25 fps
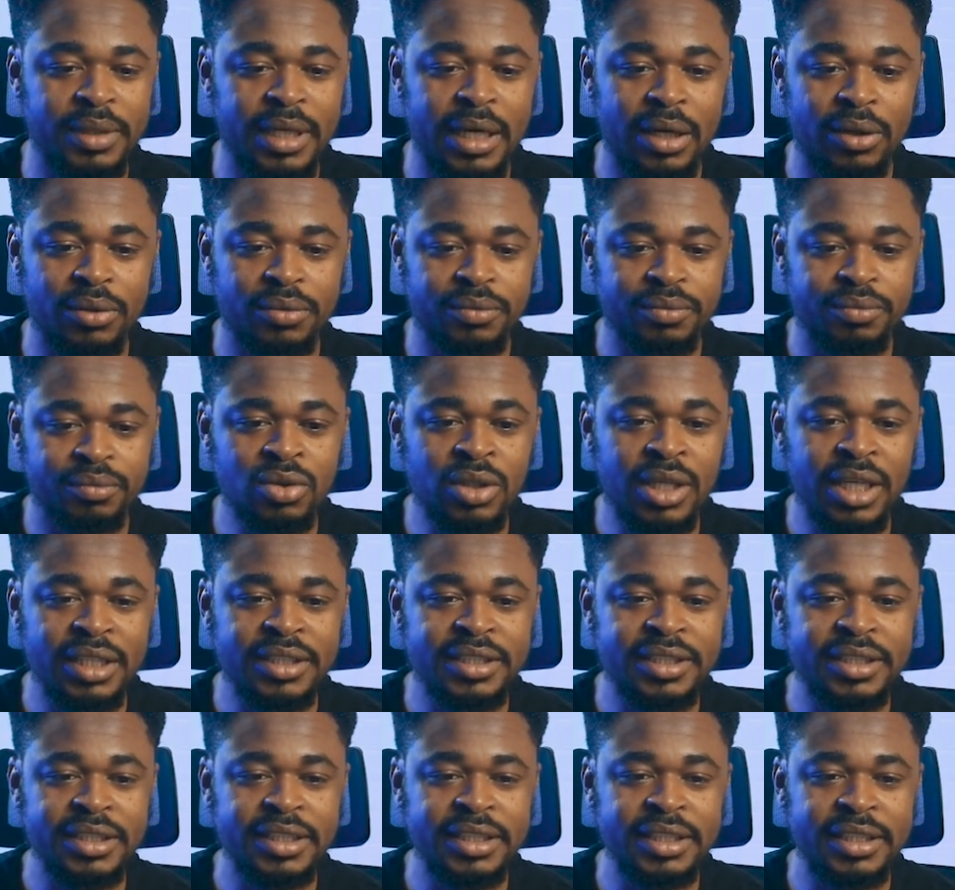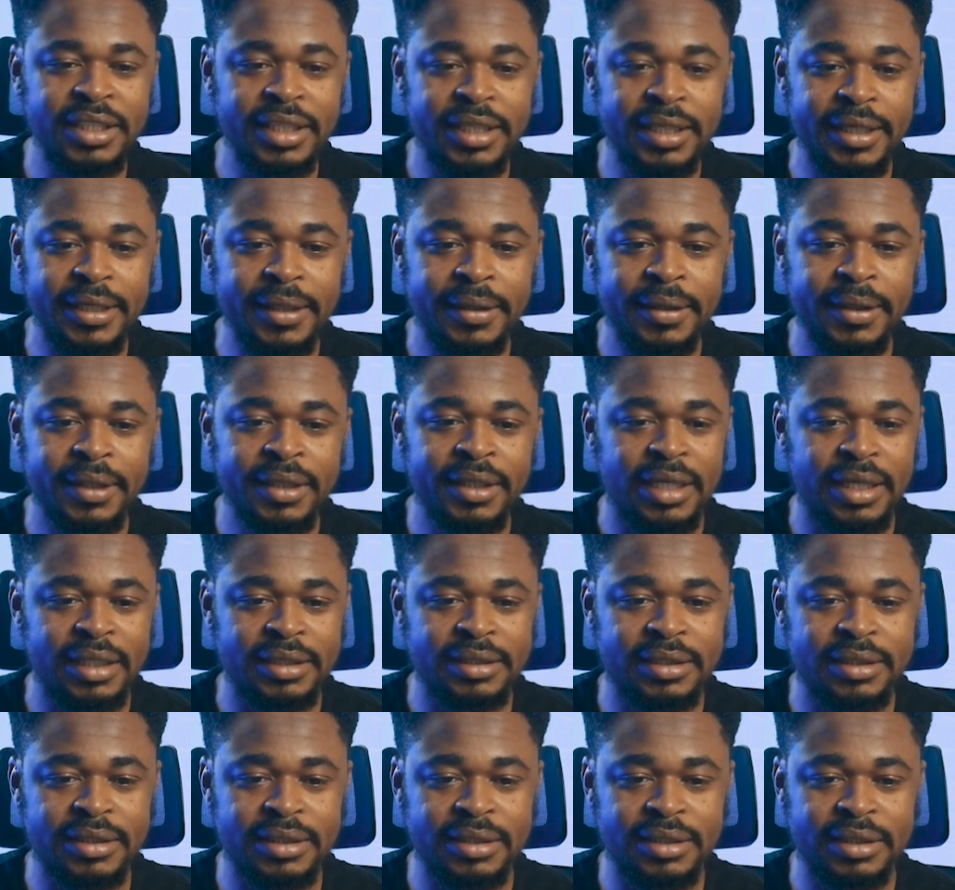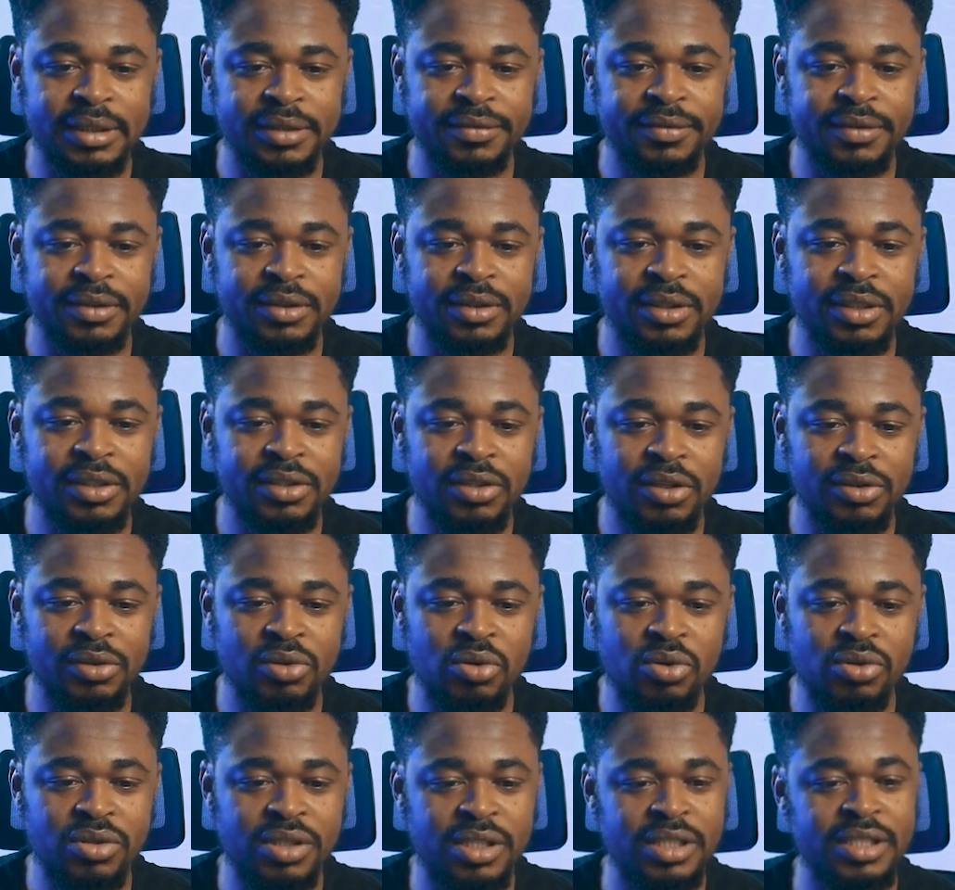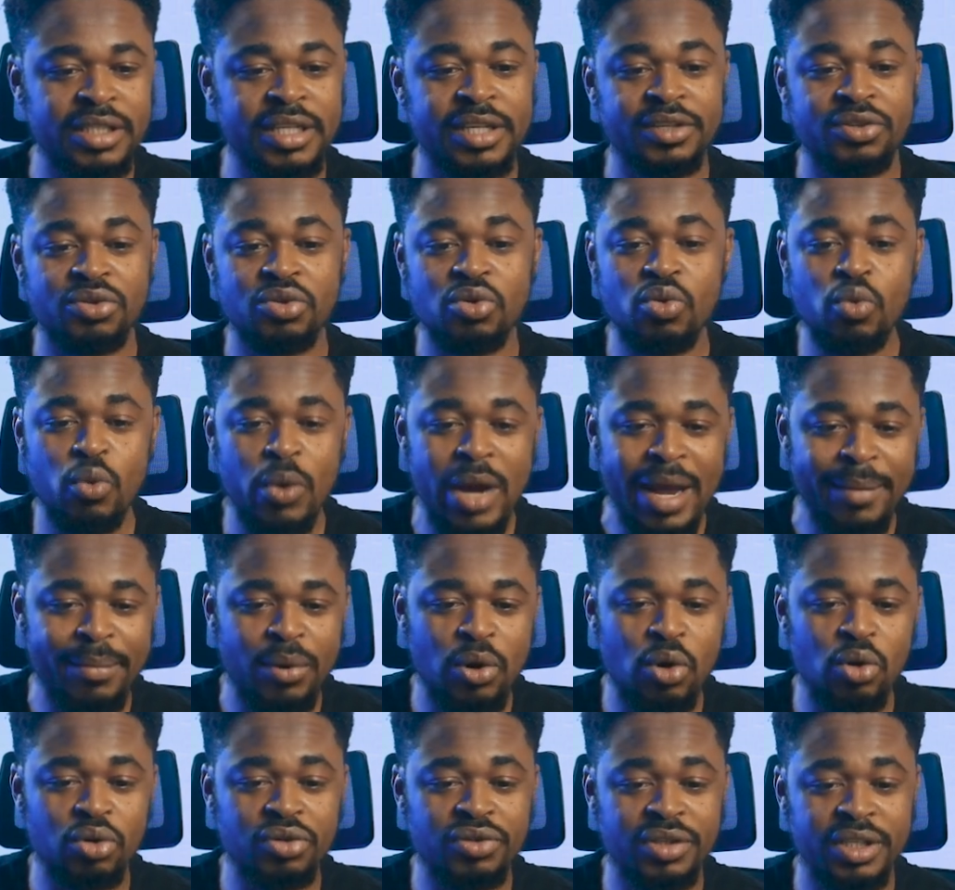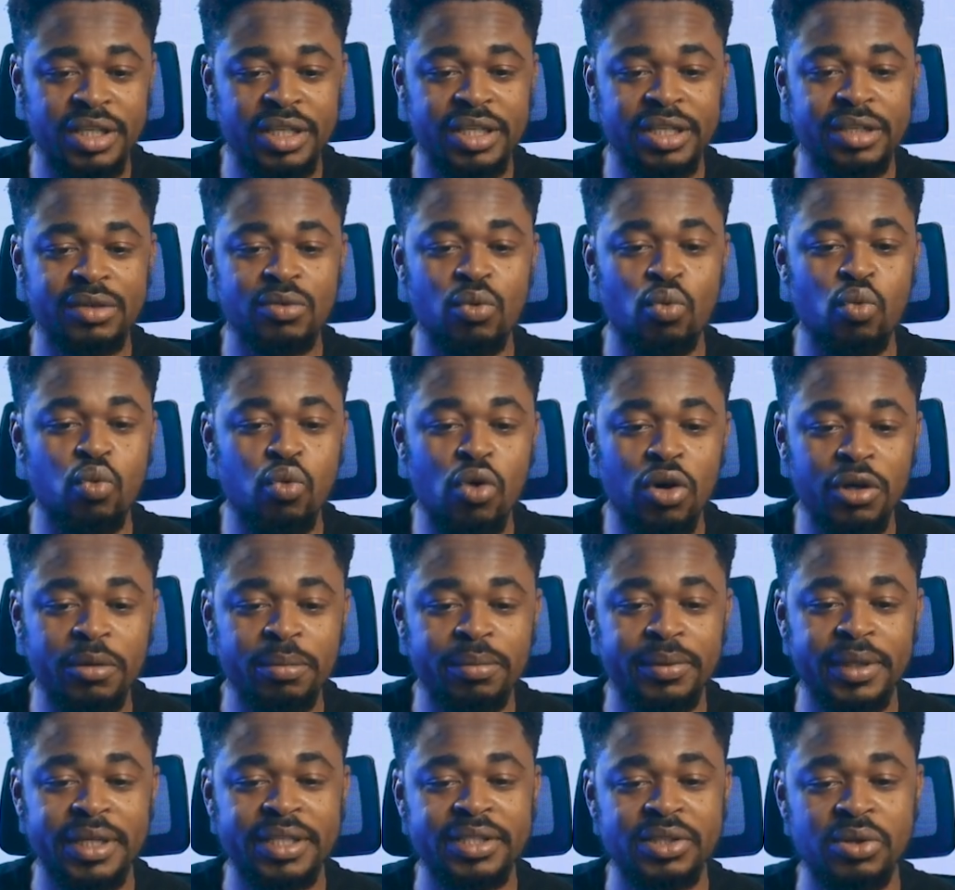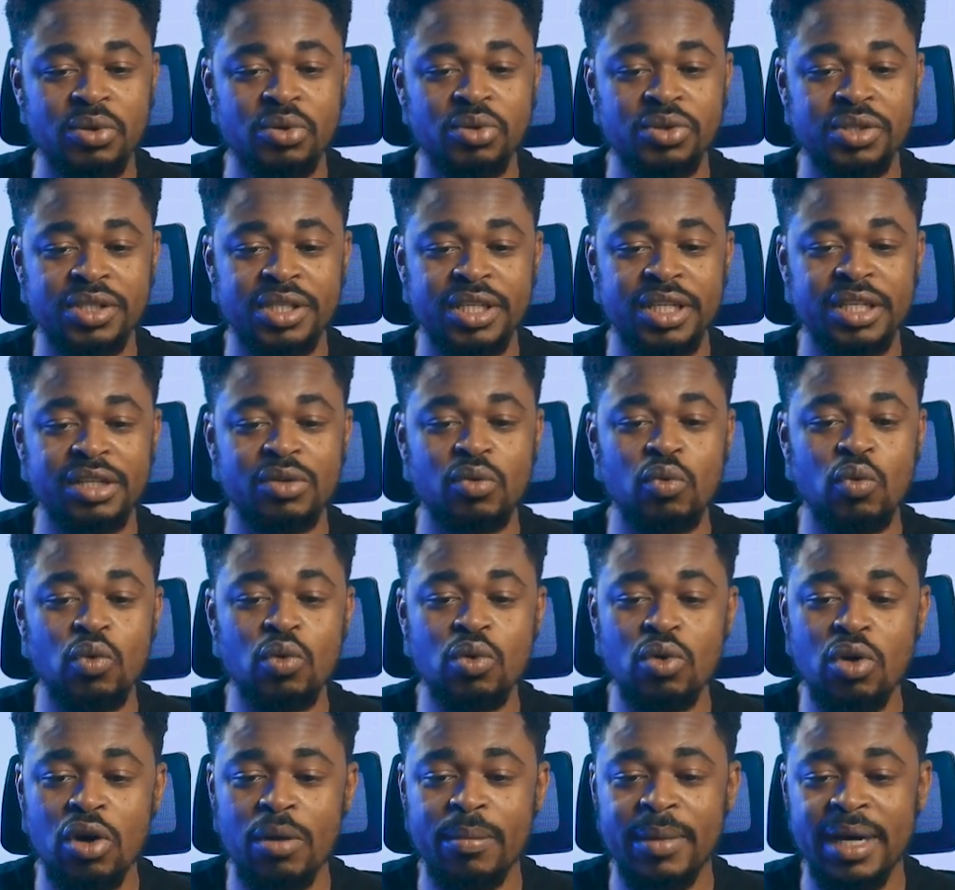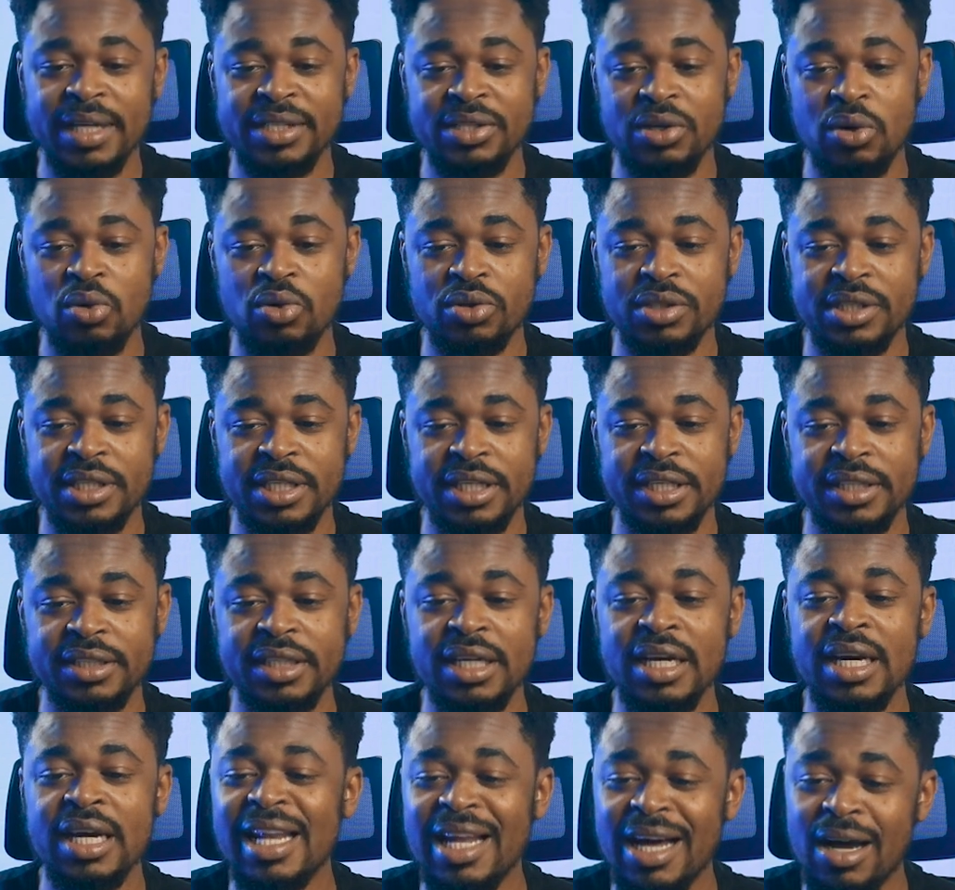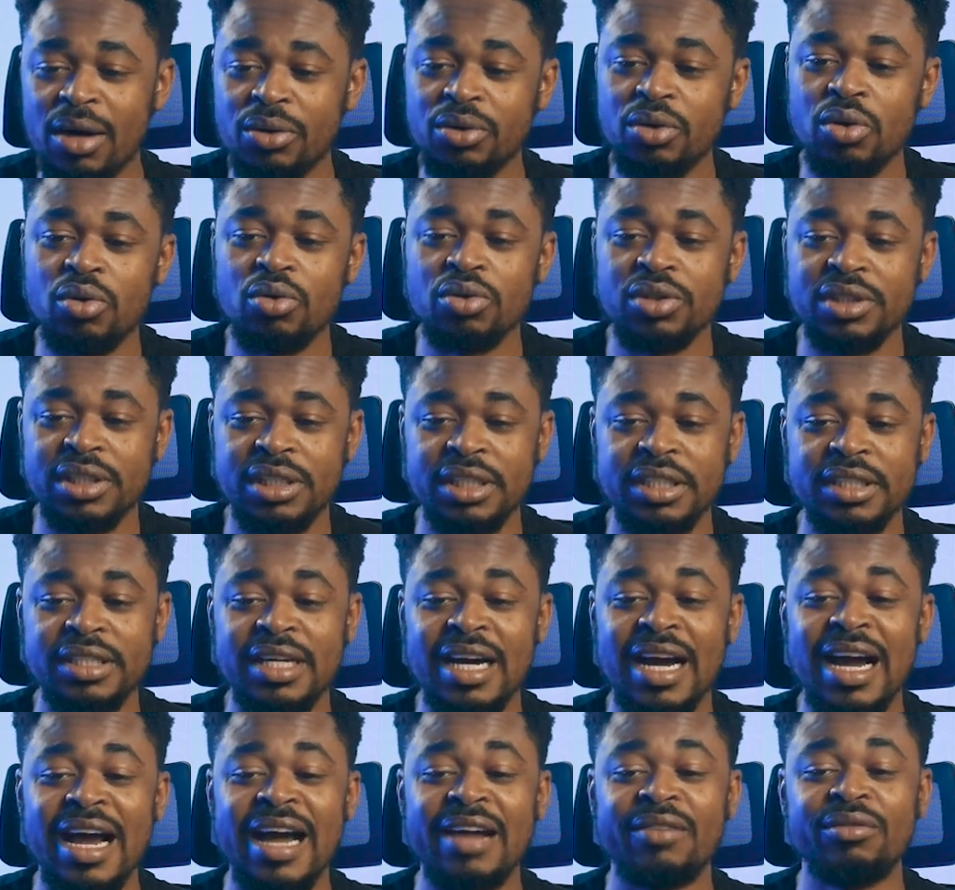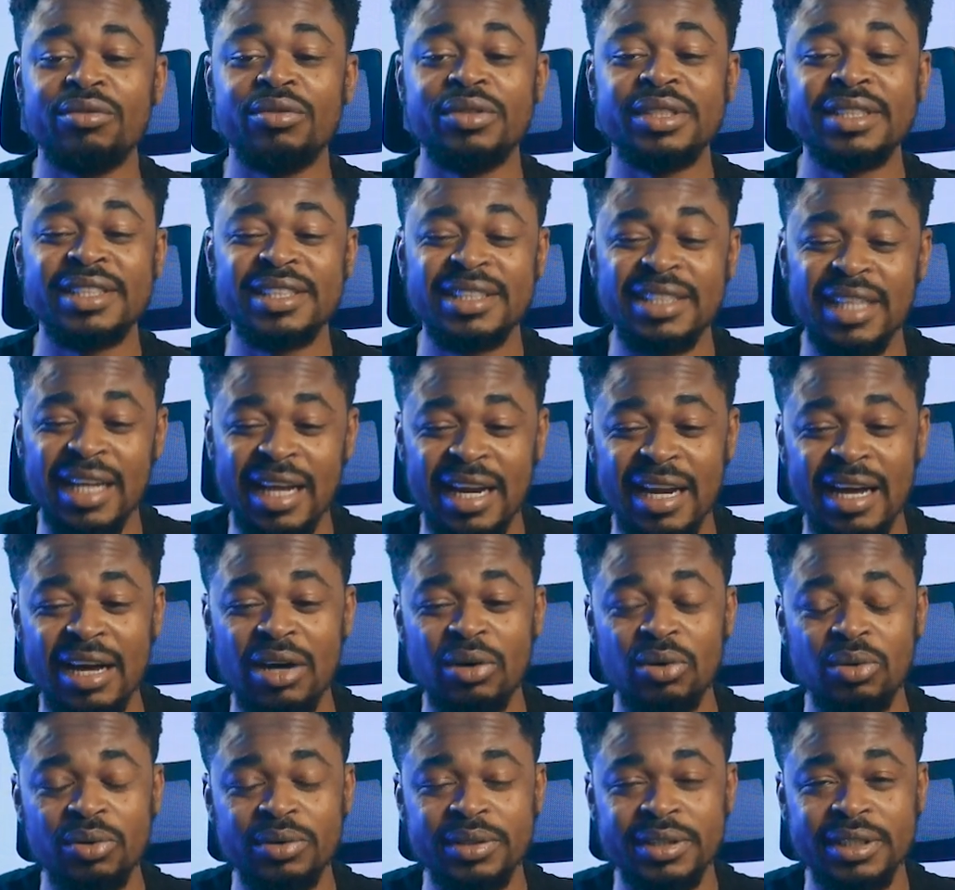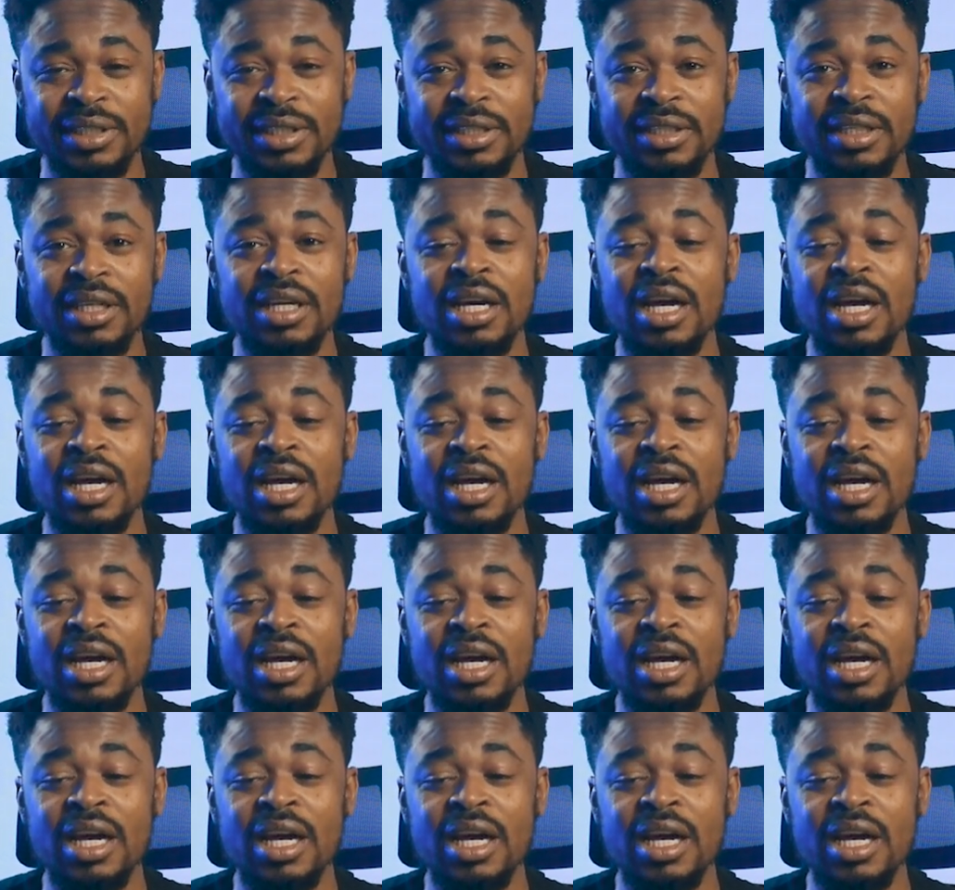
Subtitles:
Now, you can see here that if you click on hosting, they do web hosting, WordPress hosting, WooCommerce hosting, cloud hosting, and reseller hosting.